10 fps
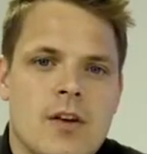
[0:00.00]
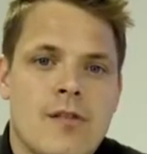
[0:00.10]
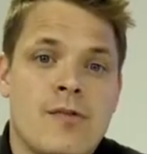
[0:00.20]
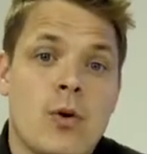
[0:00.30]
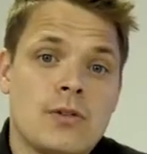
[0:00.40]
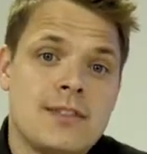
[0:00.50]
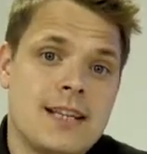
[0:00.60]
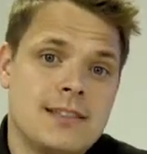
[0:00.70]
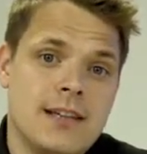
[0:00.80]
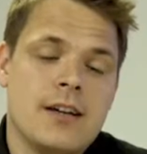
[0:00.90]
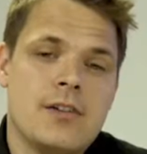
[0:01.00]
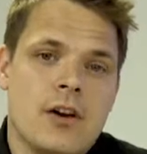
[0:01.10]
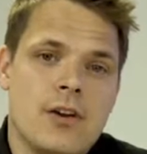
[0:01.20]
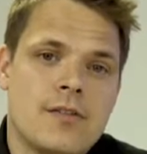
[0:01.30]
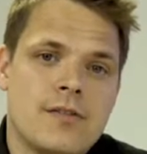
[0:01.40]
For testing
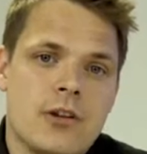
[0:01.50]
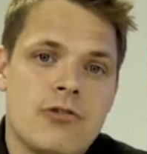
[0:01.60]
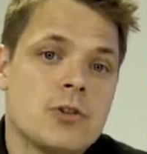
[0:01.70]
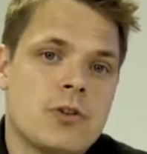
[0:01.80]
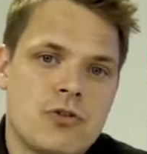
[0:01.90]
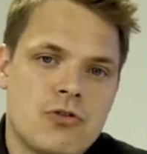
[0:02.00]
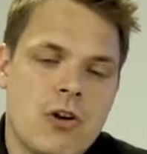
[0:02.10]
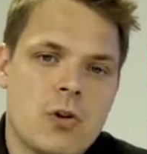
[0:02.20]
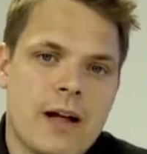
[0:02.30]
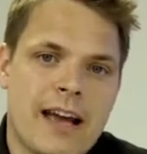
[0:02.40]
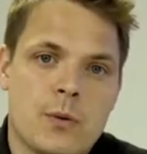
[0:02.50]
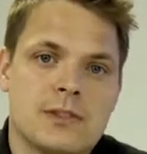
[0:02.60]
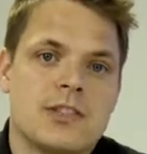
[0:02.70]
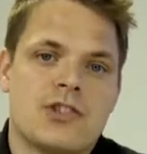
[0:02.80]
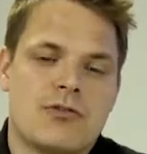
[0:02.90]
of cruise control
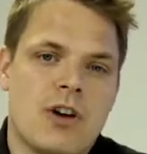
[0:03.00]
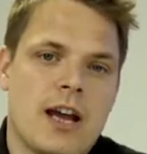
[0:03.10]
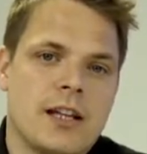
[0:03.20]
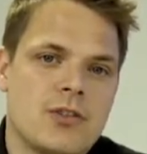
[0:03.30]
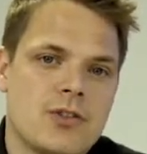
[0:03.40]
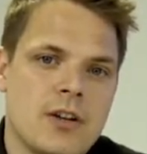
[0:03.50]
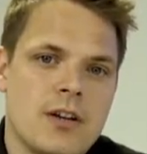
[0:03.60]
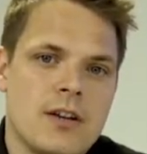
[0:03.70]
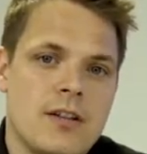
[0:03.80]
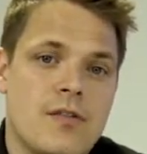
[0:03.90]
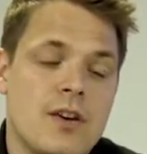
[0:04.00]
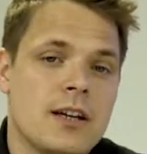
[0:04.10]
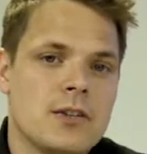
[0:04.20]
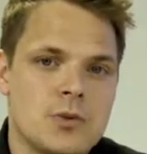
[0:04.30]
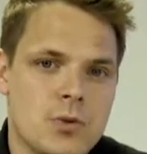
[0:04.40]
acquisition range, the
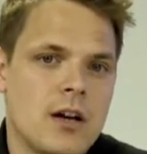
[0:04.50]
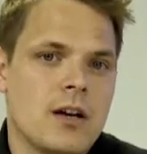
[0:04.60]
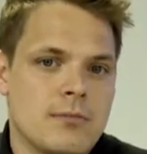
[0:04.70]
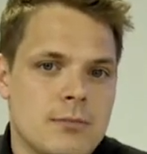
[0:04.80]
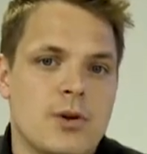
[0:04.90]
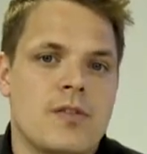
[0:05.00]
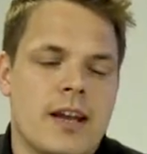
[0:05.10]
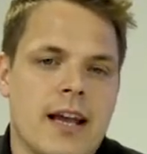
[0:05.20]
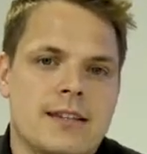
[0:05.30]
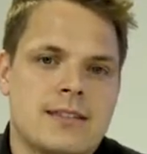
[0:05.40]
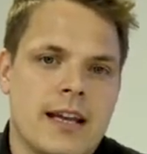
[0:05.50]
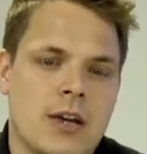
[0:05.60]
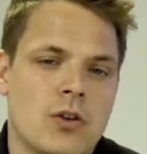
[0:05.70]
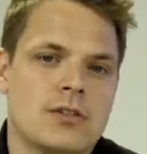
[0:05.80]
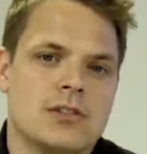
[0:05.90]
vehicles were moving at a
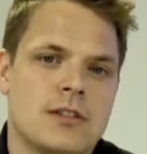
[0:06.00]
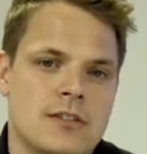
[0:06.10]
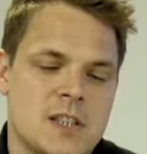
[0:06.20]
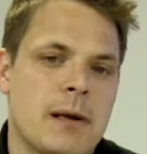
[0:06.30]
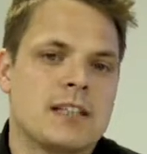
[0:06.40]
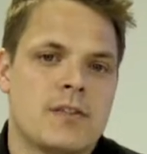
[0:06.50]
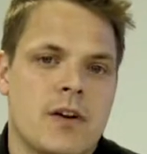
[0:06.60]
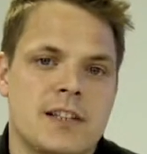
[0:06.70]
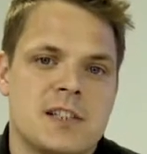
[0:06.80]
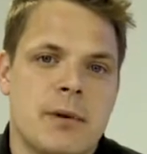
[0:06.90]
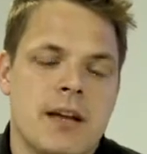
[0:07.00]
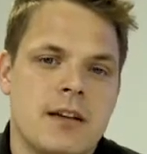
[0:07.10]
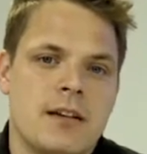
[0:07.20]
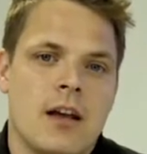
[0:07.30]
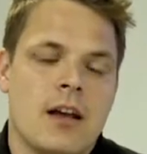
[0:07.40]
constant specified
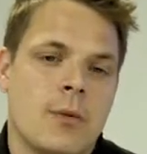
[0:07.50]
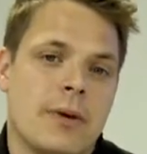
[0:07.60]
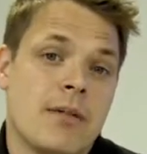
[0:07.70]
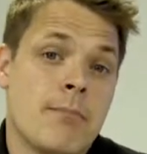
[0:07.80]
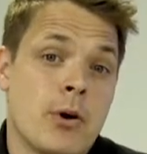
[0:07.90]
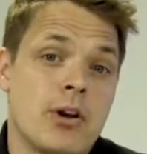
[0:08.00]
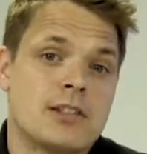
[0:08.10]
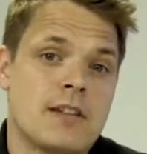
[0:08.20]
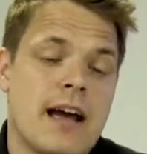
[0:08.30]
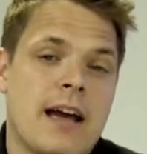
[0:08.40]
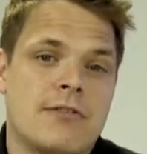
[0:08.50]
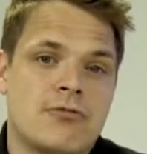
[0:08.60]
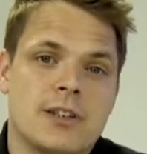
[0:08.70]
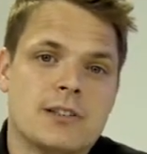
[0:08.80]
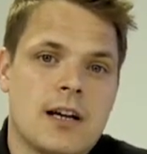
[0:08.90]
speed, and we can monitor that in
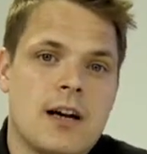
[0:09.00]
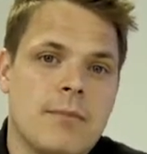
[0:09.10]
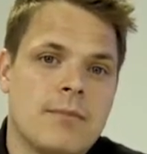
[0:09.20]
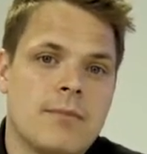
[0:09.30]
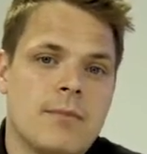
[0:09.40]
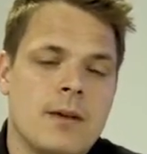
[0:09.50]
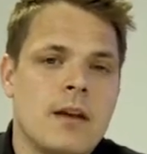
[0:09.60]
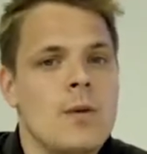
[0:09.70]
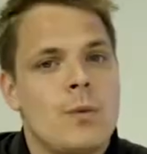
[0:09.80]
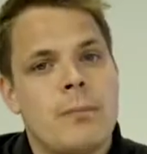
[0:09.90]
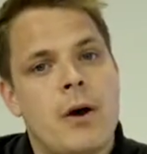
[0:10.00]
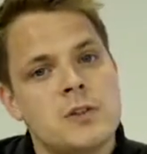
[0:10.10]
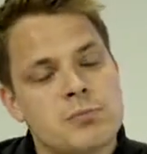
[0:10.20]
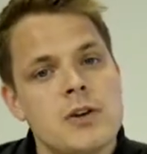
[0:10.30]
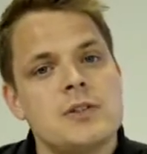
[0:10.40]
real time. We
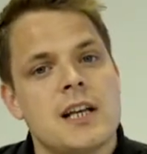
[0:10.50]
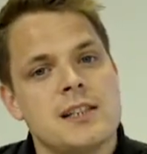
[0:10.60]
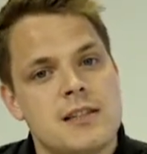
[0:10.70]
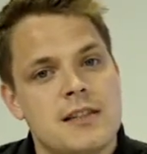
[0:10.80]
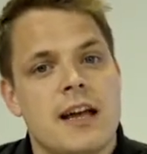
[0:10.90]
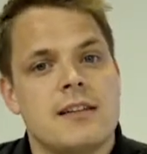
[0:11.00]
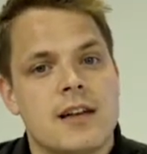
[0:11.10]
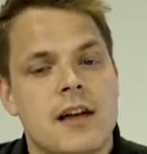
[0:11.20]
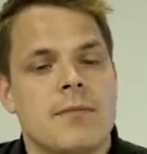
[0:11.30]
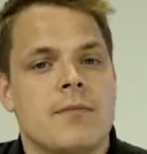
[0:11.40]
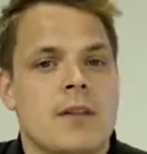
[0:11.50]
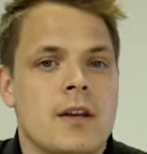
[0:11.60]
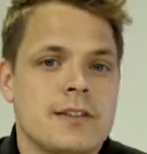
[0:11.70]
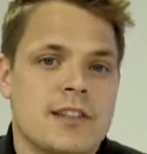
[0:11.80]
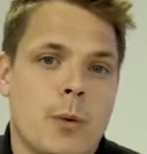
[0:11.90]
post-process the data
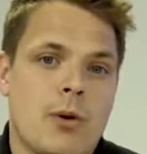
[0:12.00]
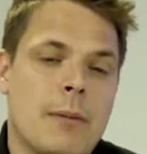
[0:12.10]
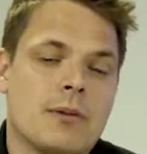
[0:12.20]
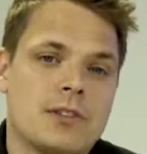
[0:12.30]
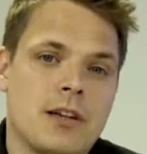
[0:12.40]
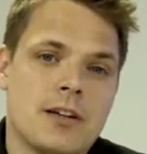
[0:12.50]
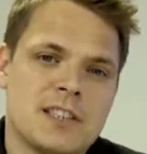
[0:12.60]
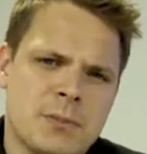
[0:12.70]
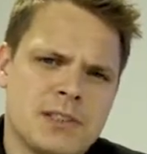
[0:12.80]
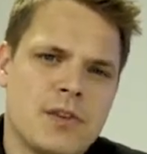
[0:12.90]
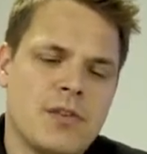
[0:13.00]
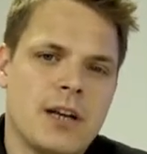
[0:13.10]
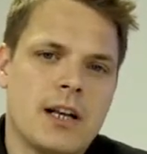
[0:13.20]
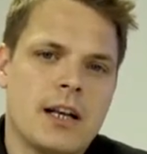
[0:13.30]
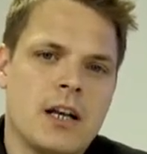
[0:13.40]
so that we're able to look
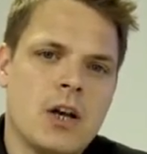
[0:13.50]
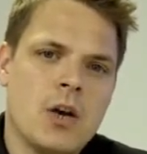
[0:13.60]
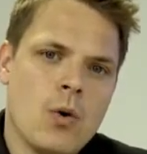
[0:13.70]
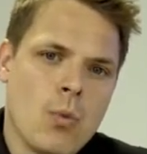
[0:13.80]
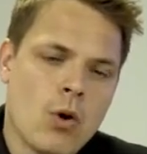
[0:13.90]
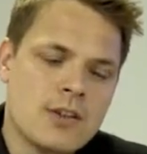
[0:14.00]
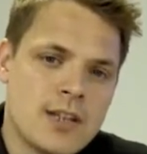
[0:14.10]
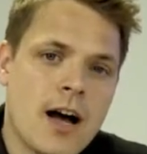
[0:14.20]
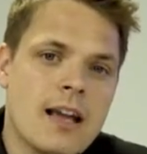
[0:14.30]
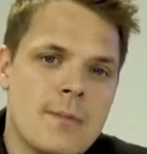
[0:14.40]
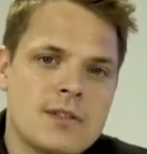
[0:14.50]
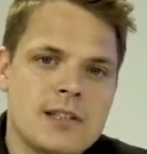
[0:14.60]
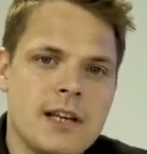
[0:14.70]
specifically what time was